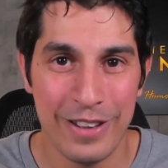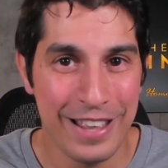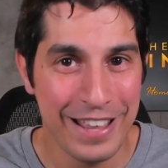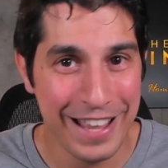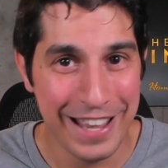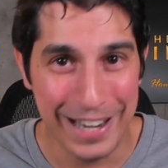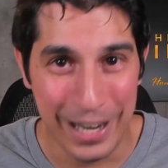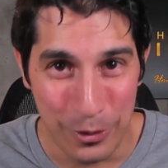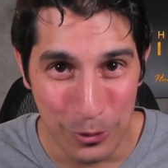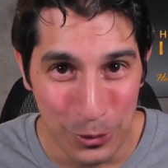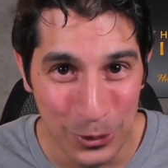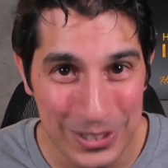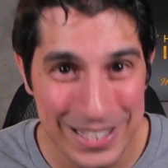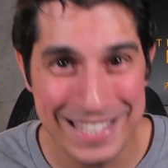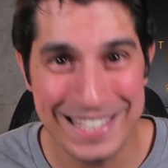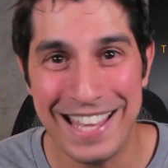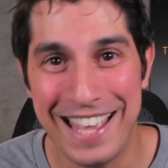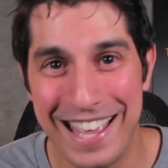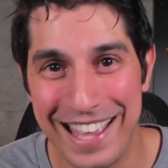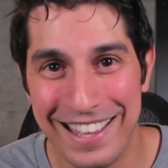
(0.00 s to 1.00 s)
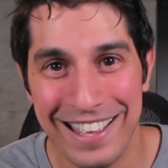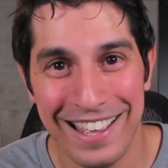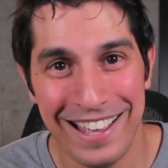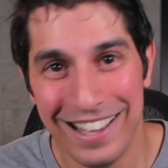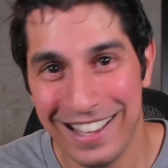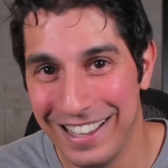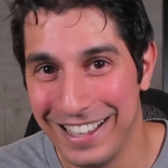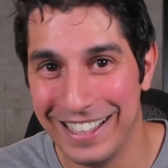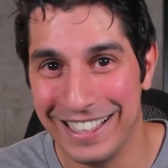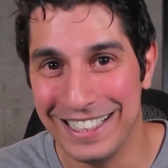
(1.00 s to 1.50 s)
And I would say,
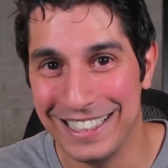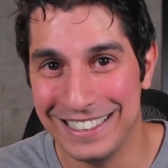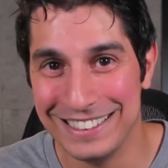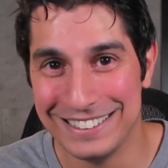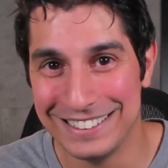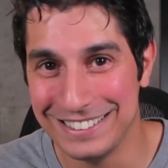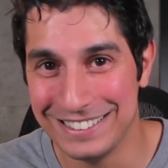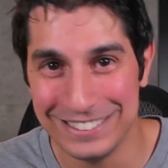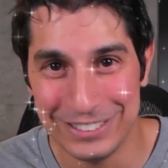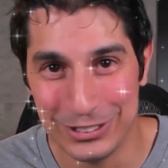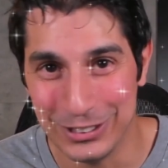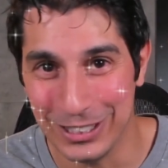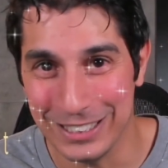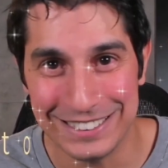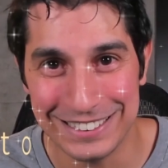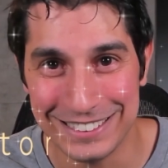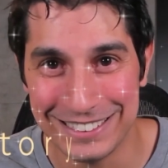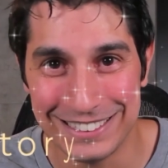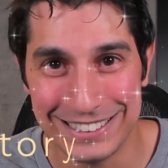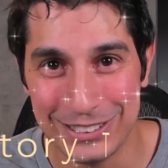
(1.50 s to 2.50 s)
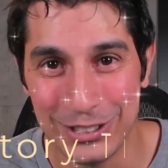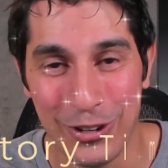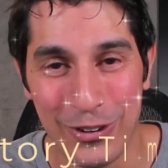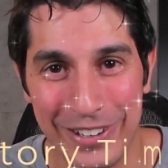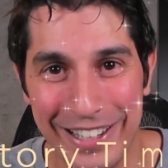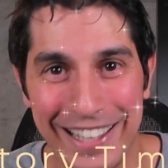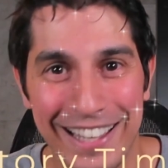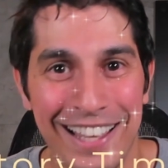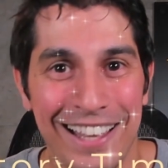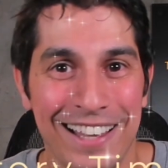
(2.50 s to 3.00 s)
as just a
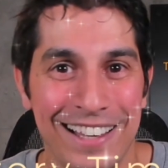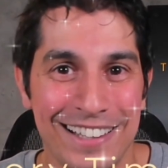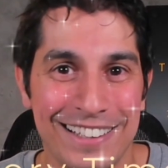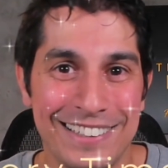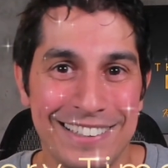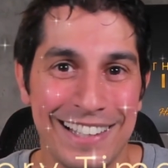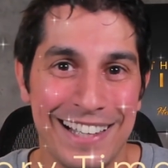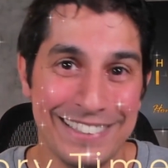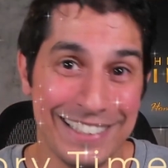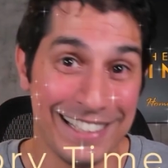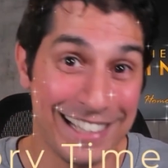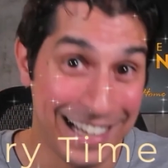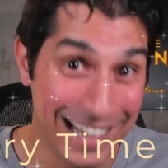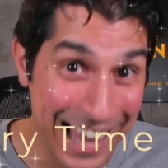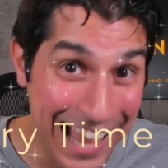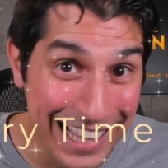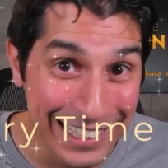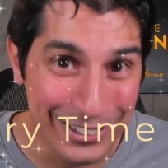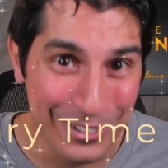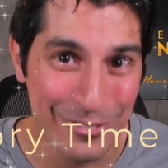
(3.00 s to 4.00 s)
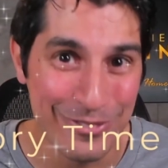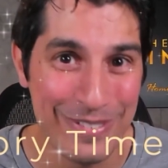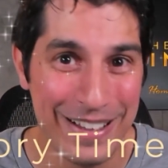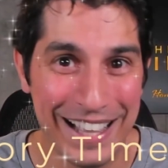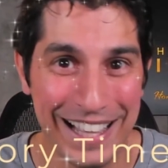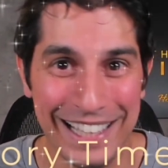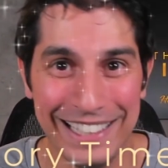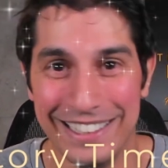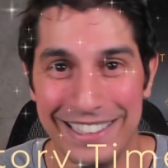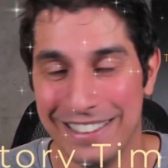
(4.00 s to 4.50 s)
story, that a client of
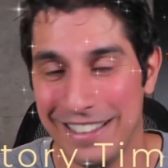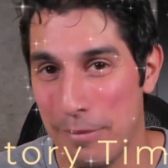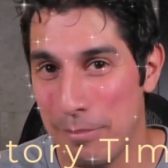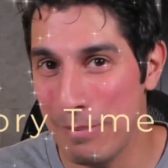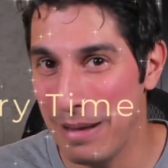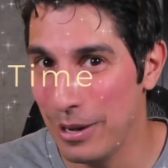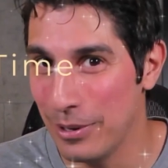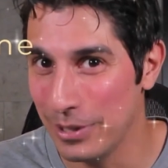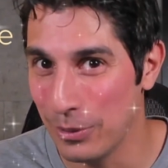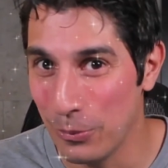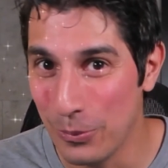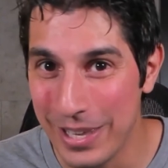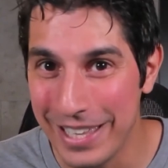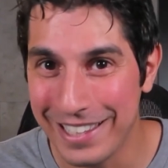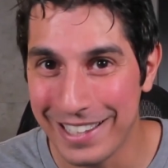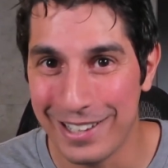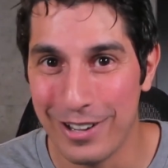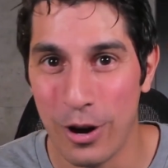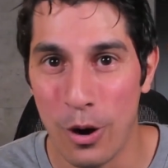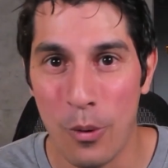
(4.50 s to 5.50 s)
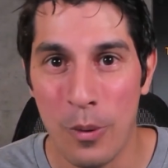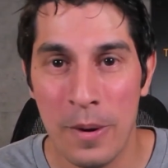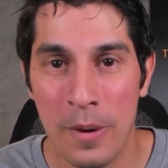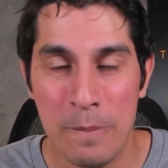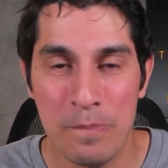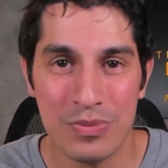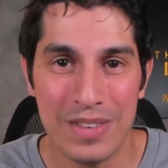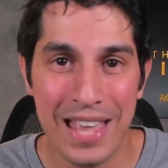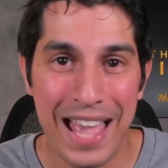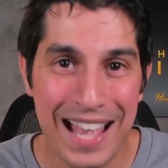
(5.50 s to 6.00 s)
mine about a week ago
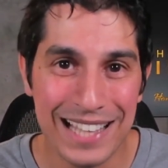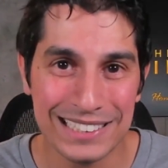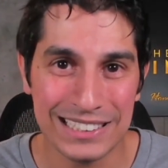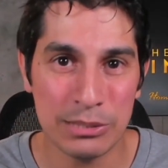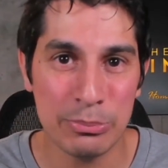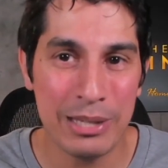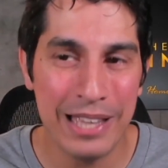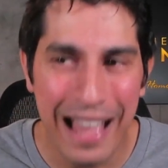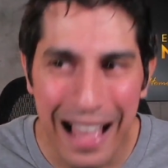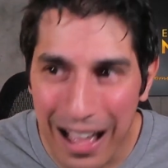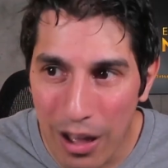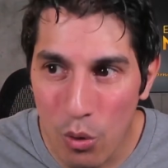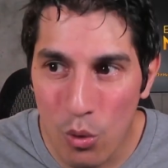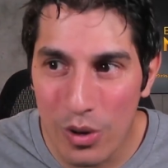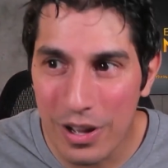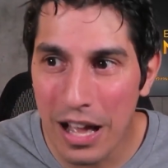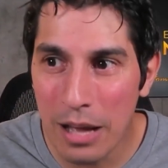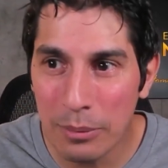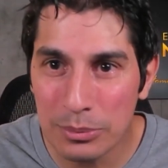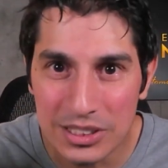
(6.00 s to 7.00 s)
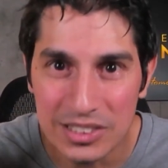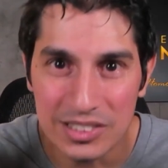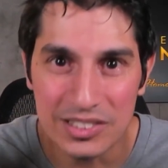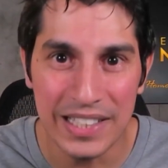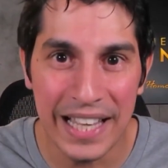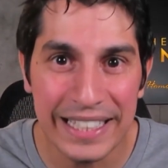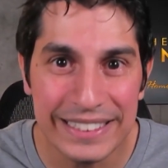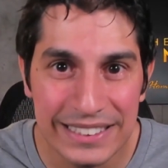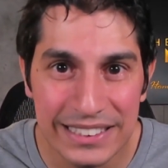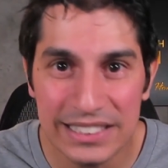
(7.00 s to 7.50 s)
asked me, how comes in
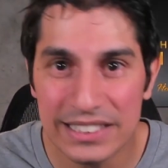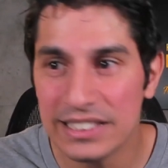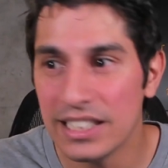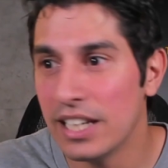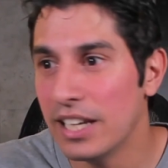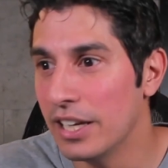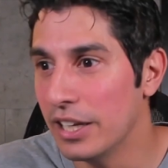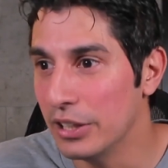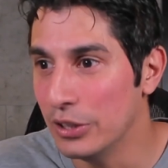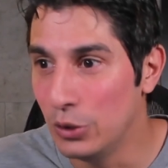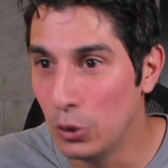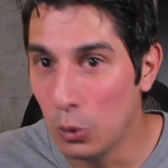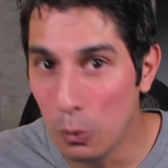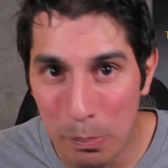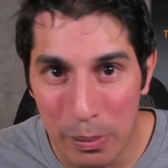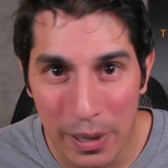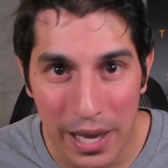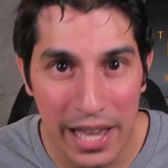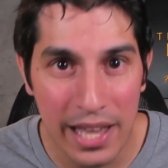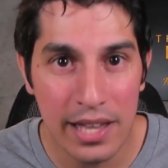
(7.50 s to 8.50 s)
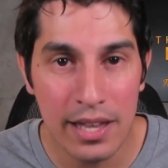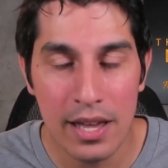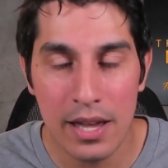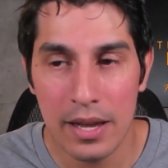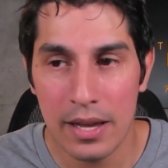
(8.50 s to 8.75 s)
Texas you pay,